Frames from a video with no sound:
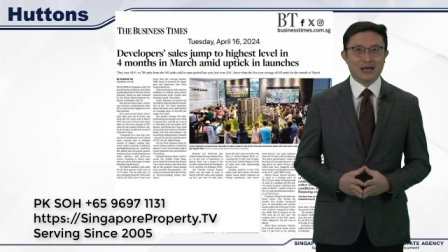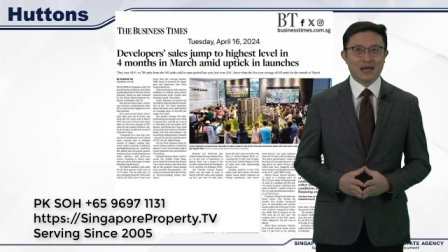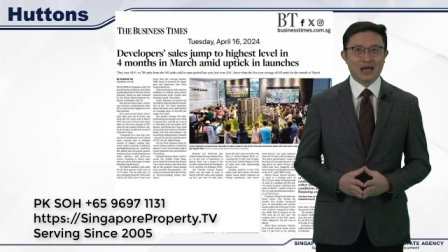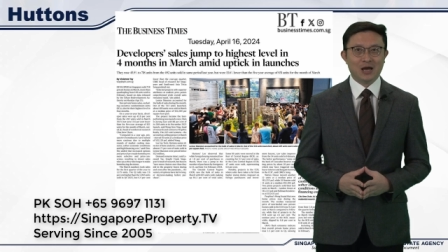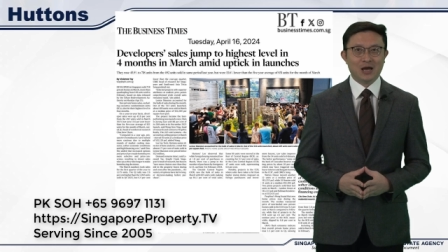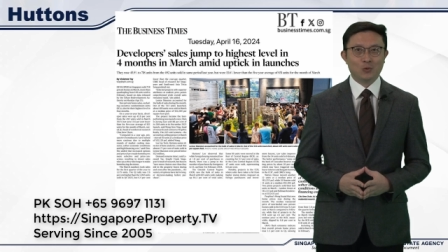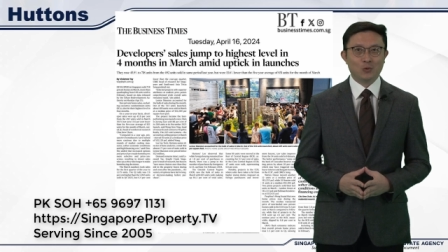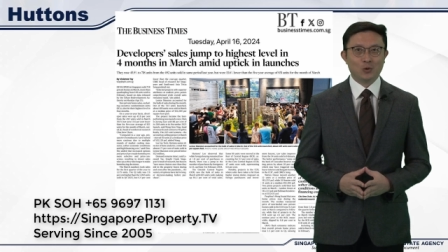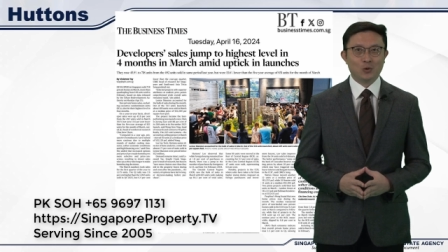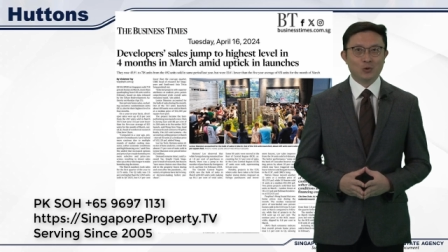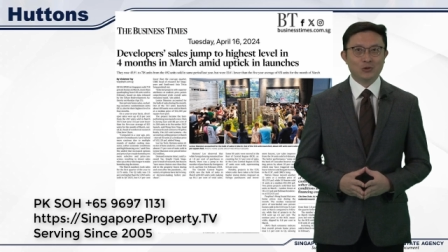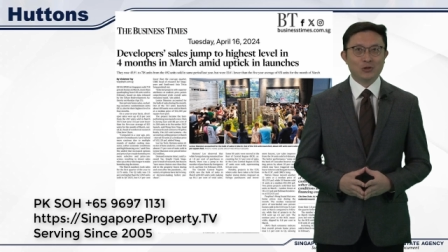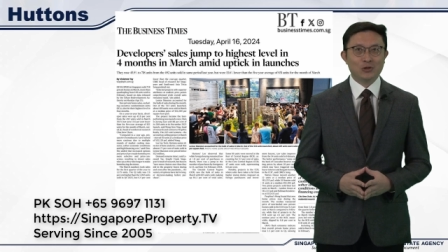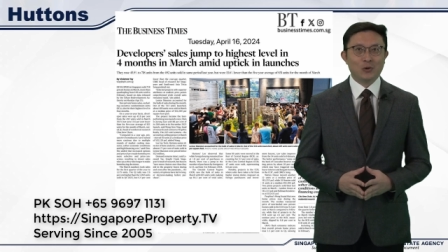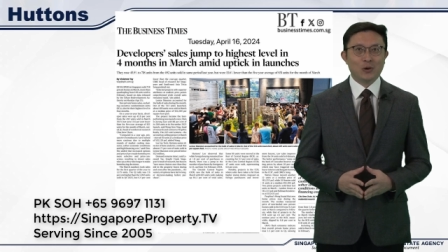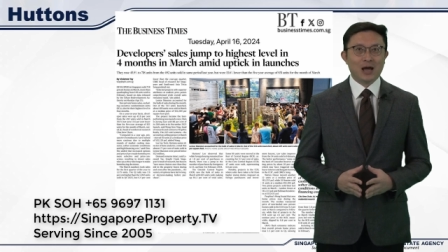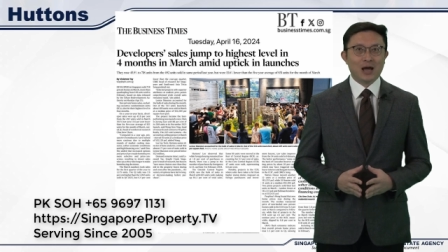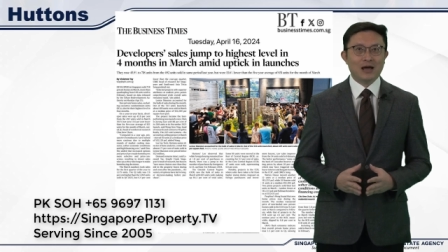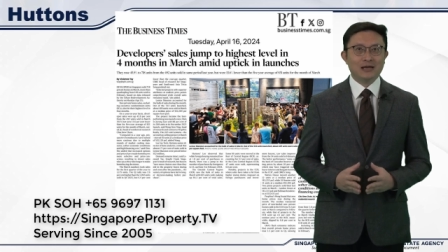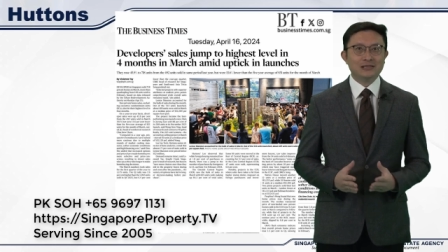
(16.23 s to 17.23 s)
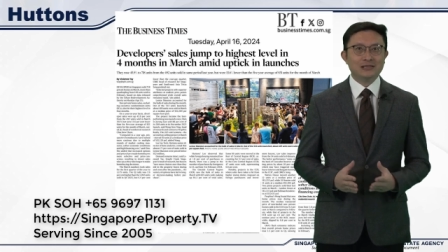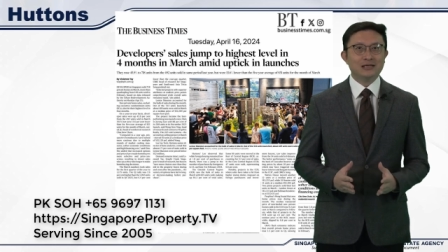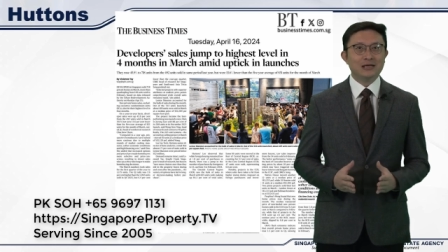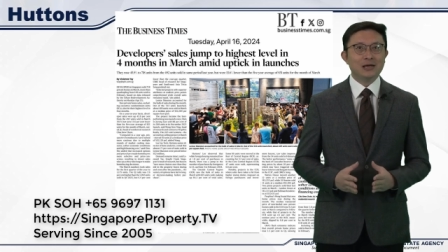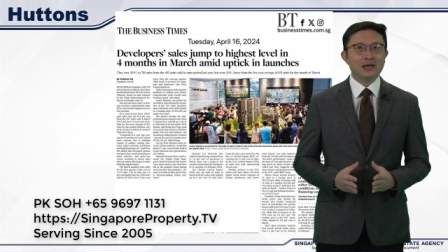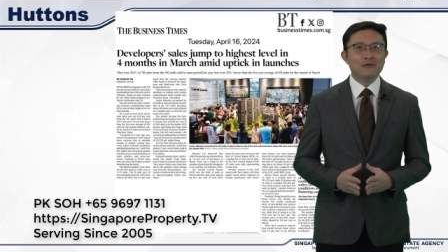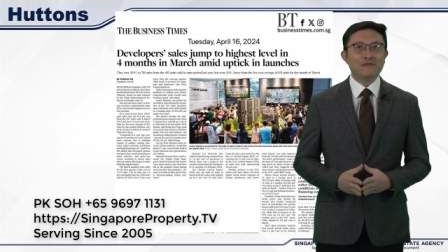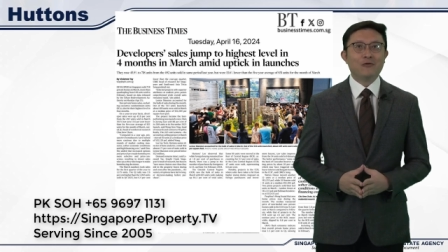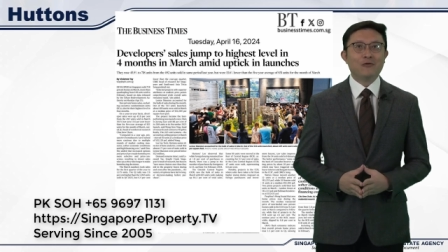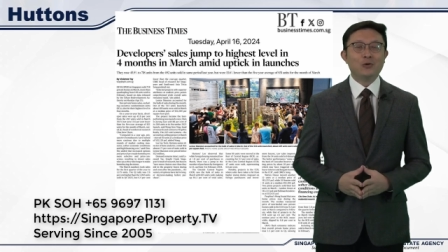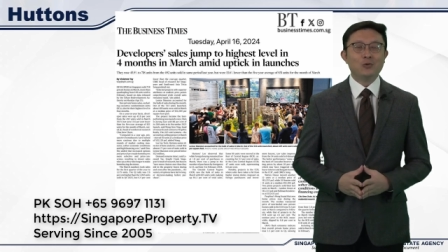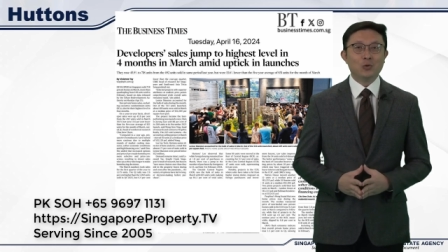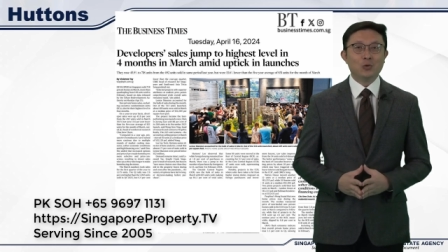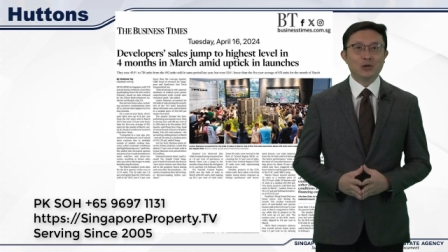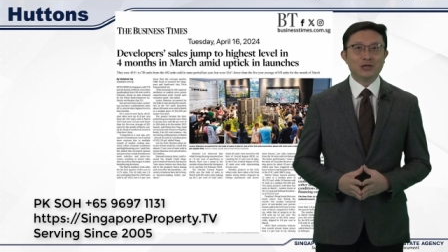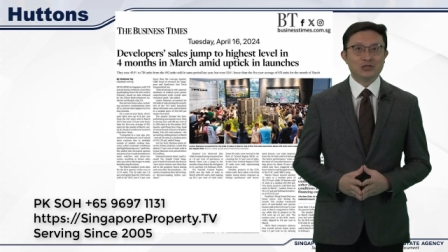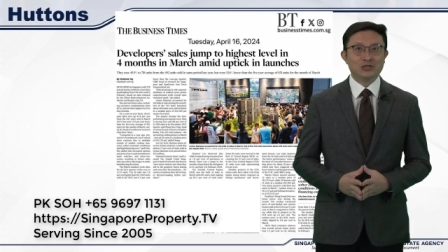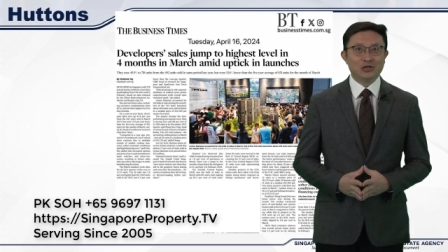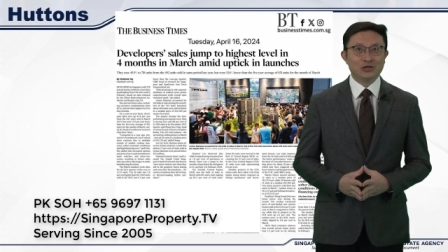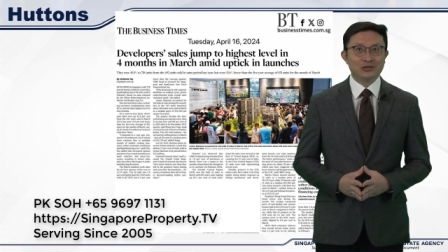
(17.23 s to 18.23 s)
I will also answer a few
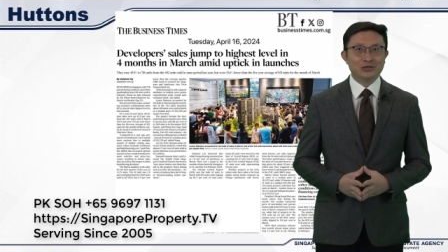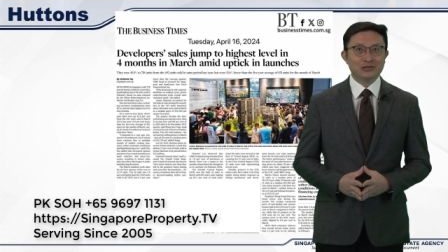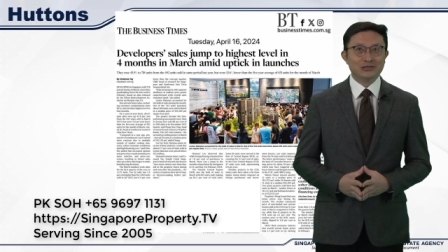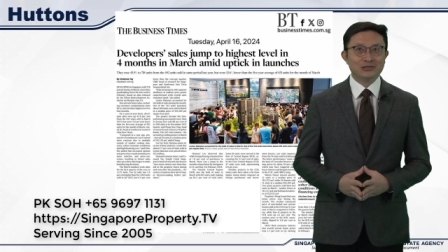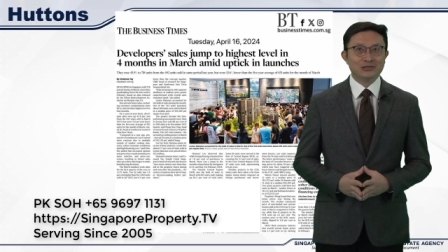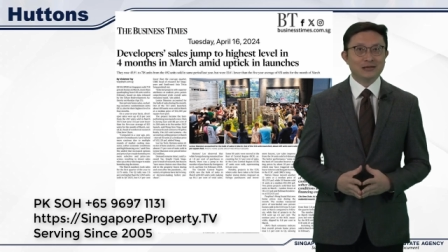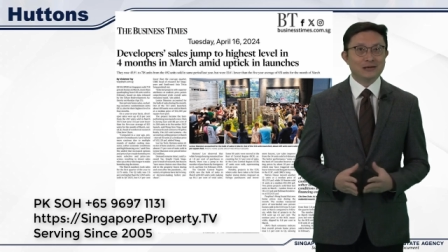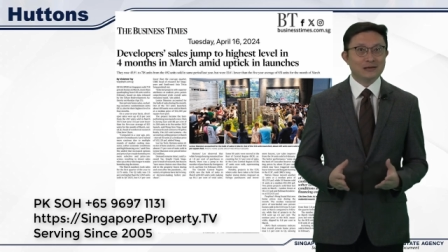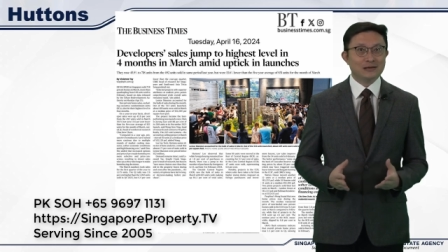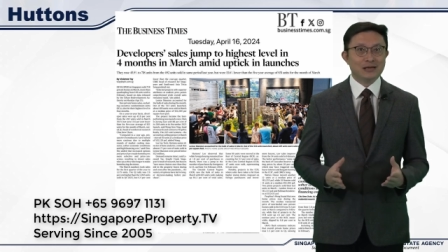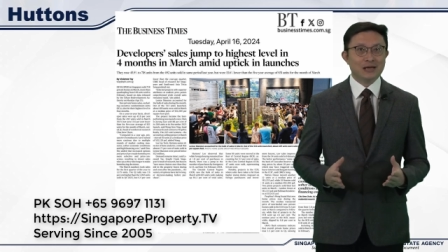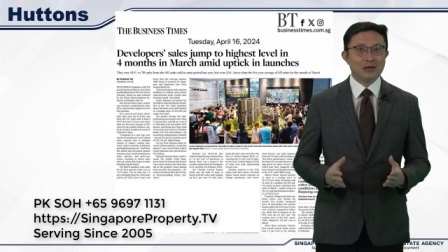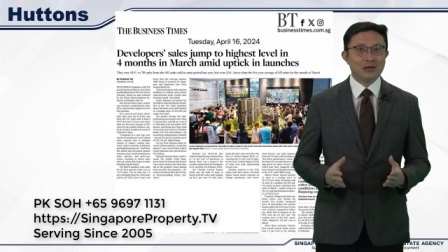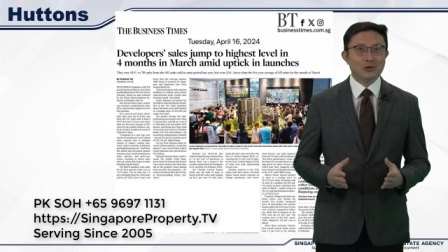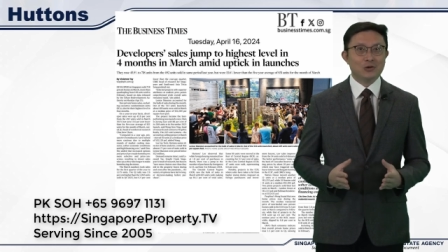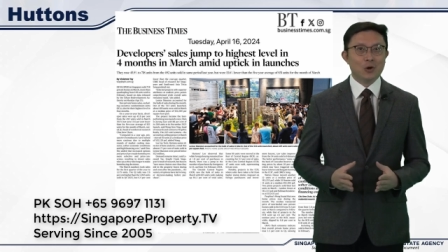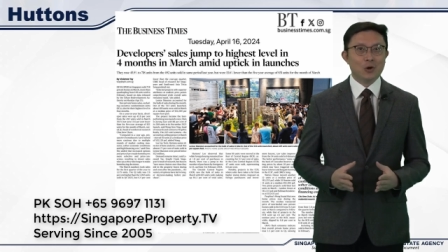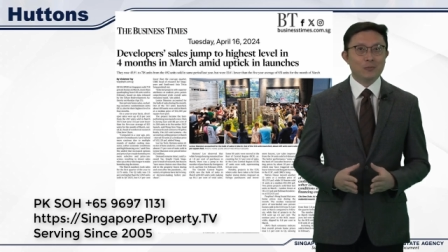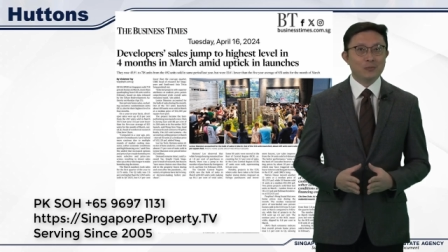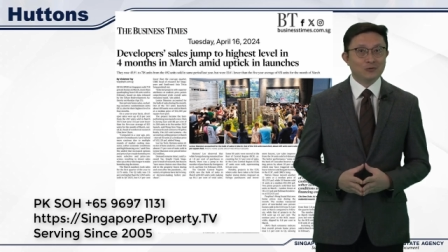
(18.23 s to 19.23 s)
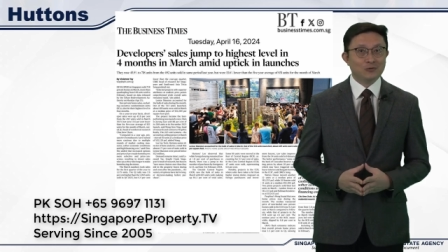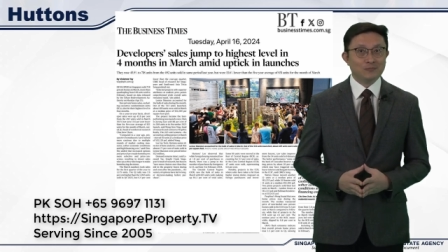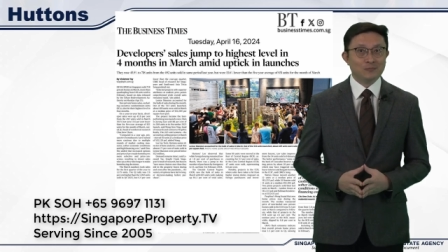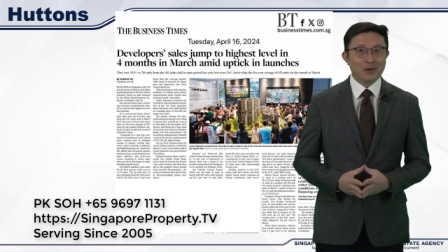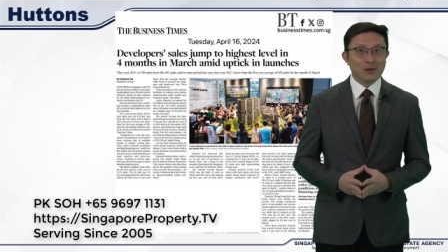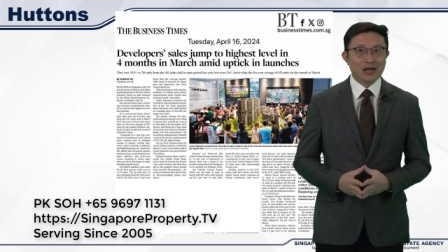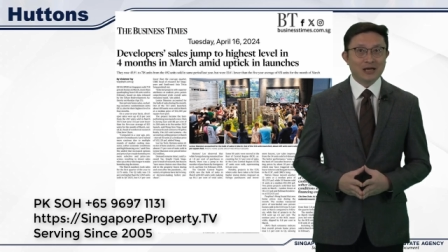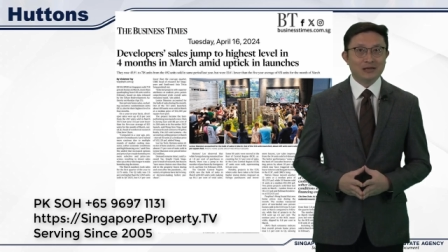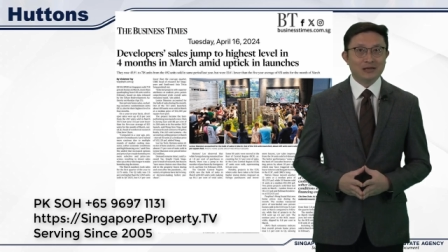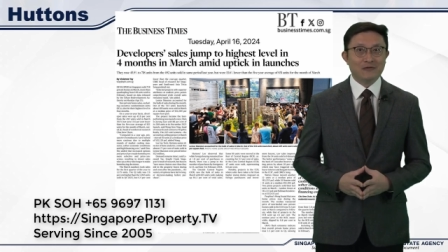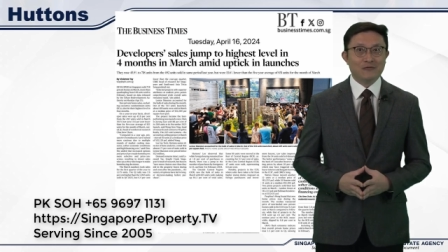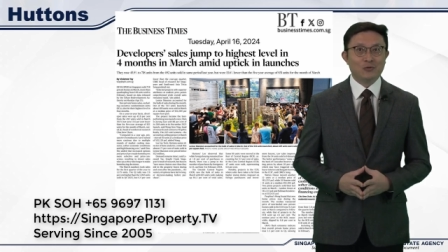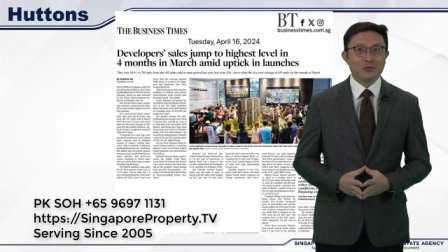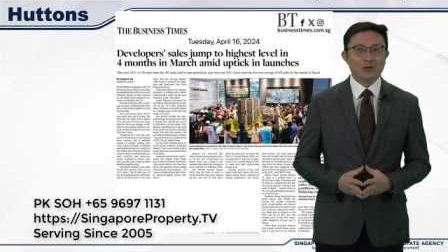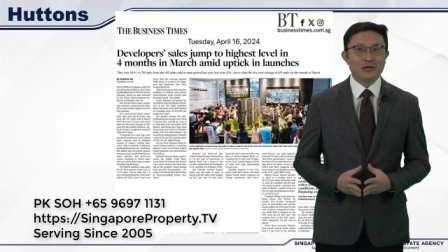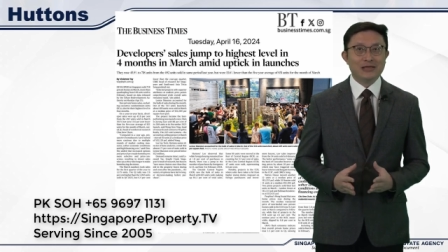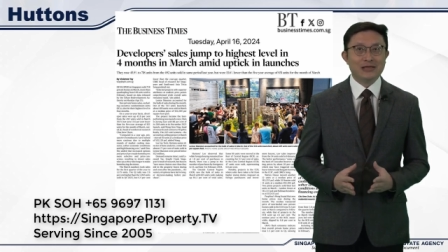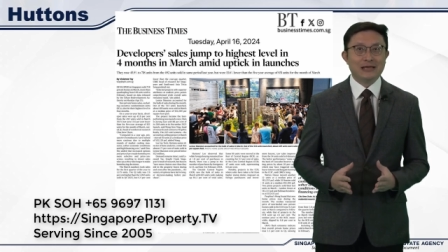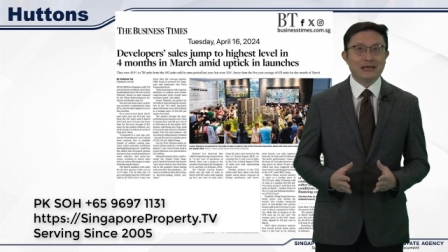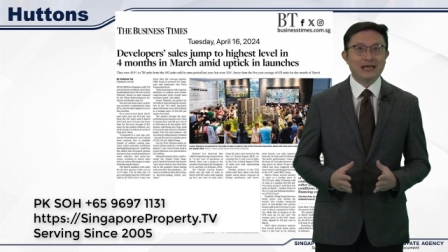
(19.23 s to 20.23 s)
questions that are top of mind for
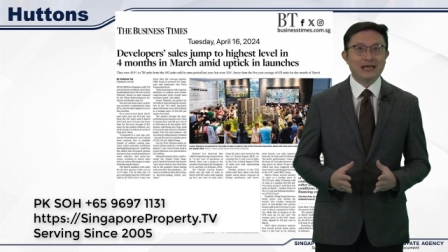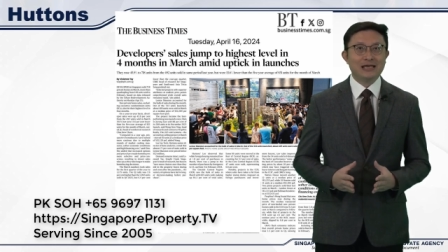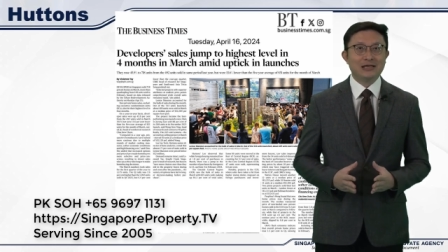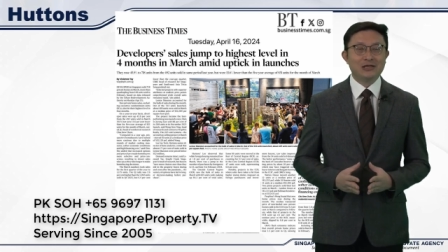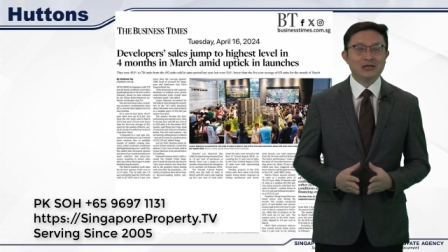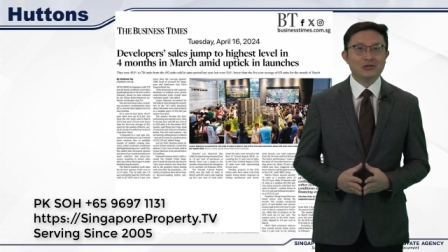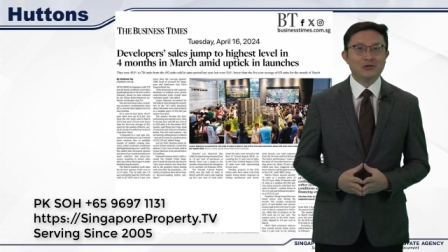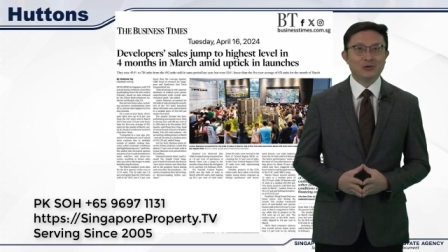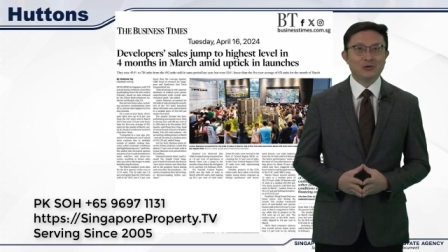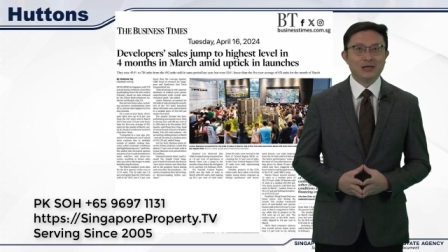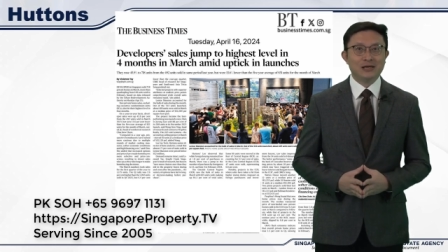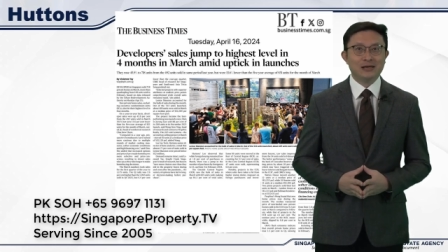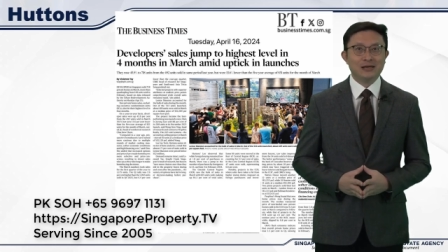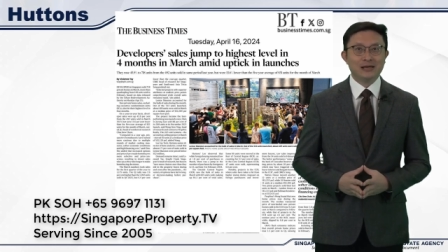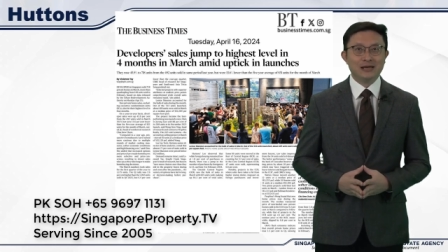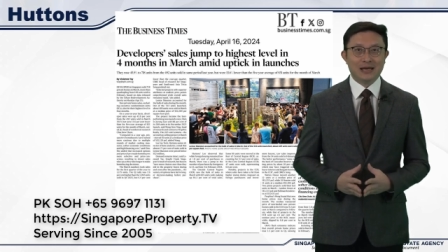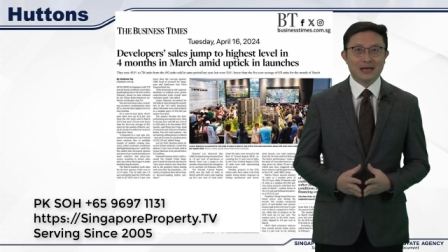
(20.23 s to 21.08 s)
us in the industry,